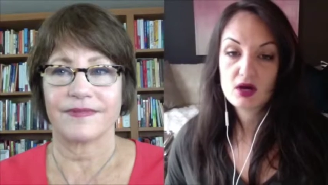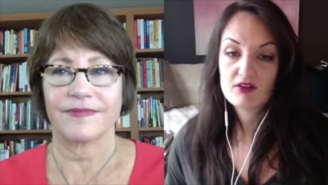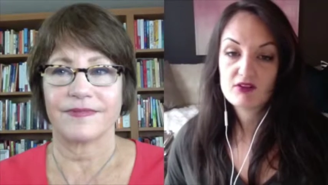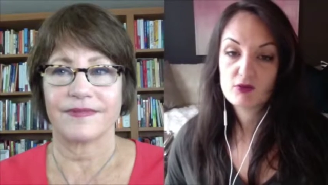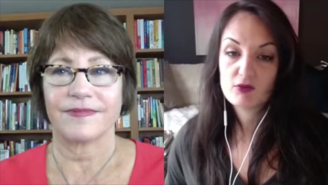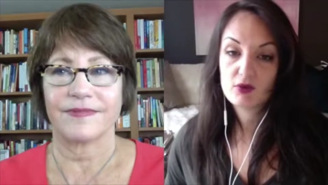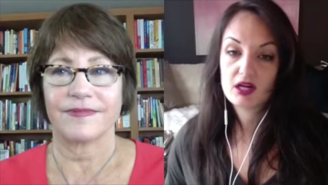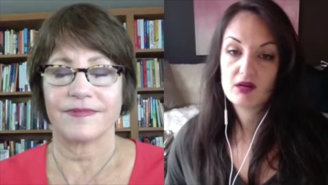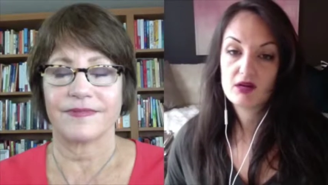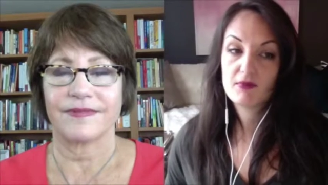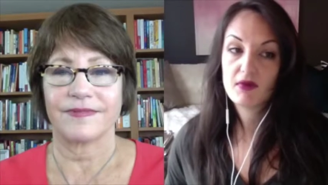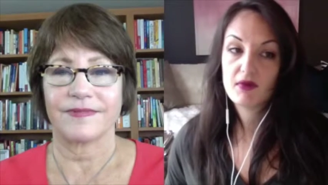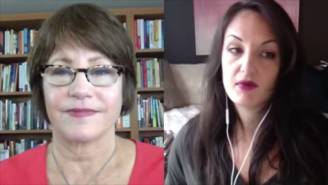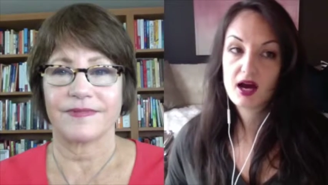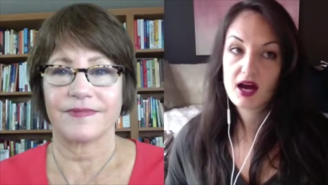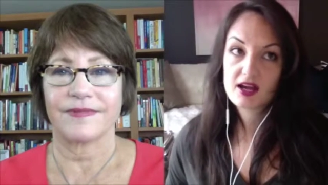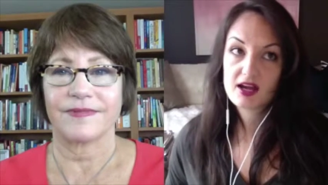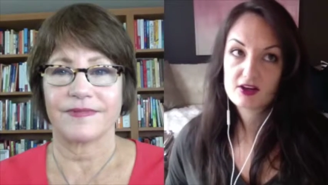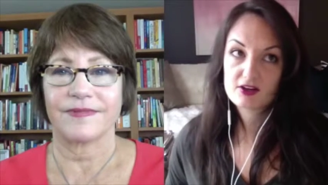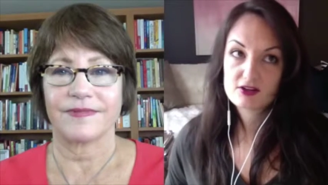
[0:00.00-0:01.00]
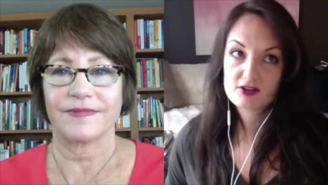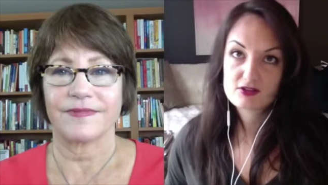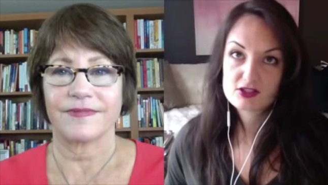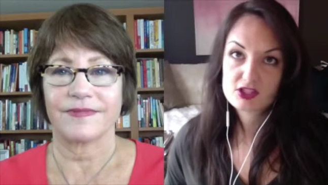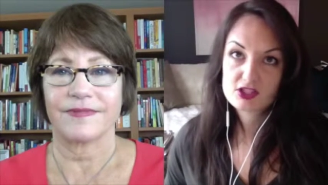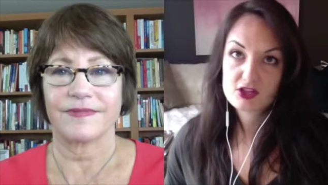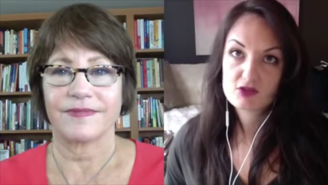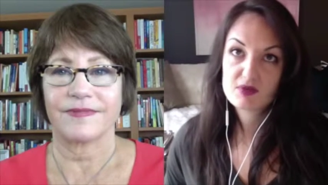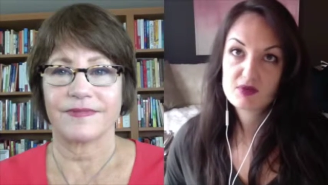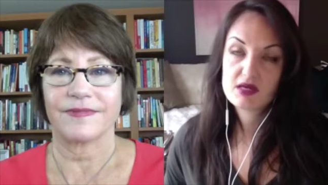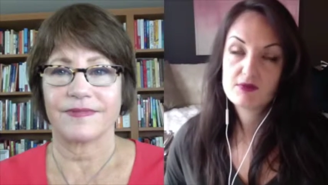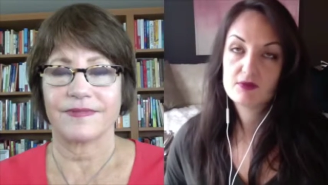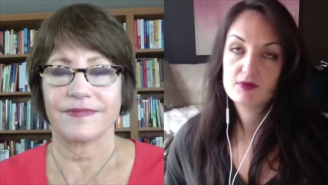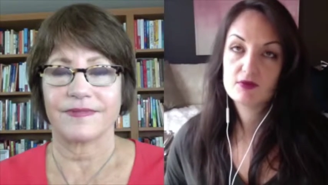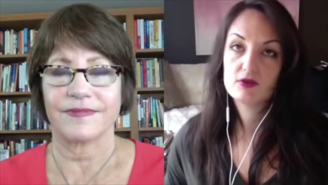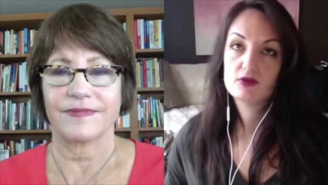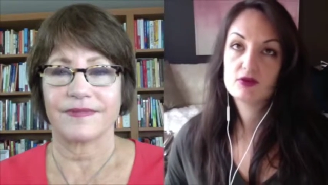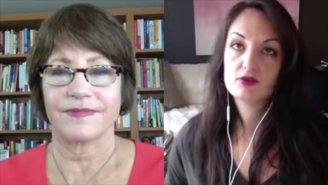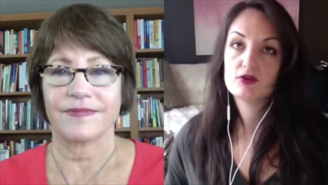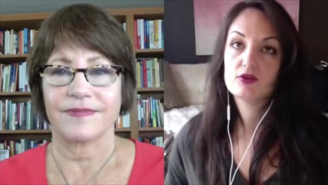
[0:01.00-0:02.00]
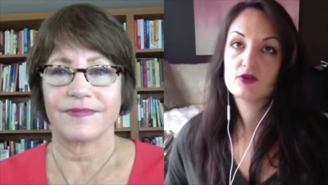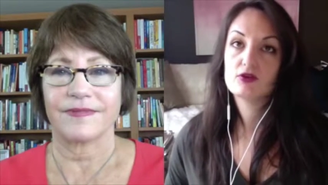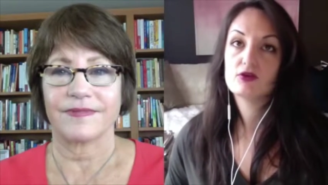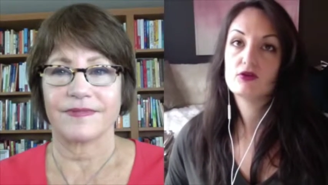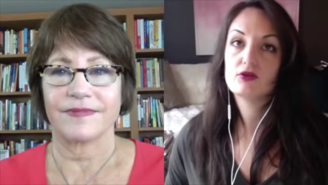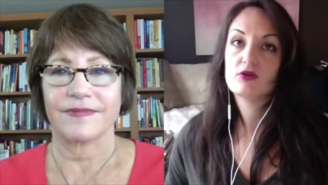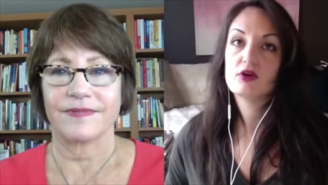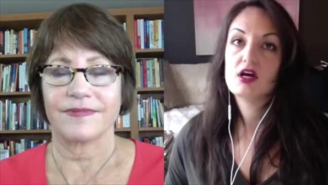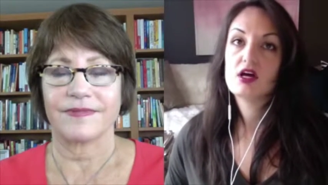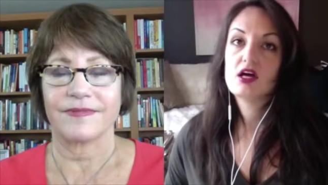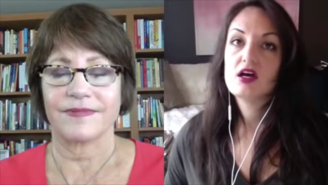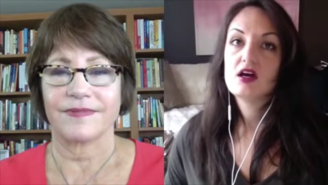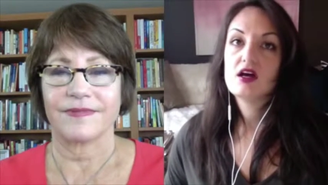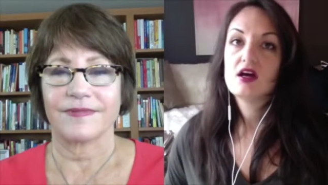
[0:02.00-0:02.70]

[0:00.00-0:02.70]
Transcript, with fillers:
Speaker 1: who everyone admires, you know, the people who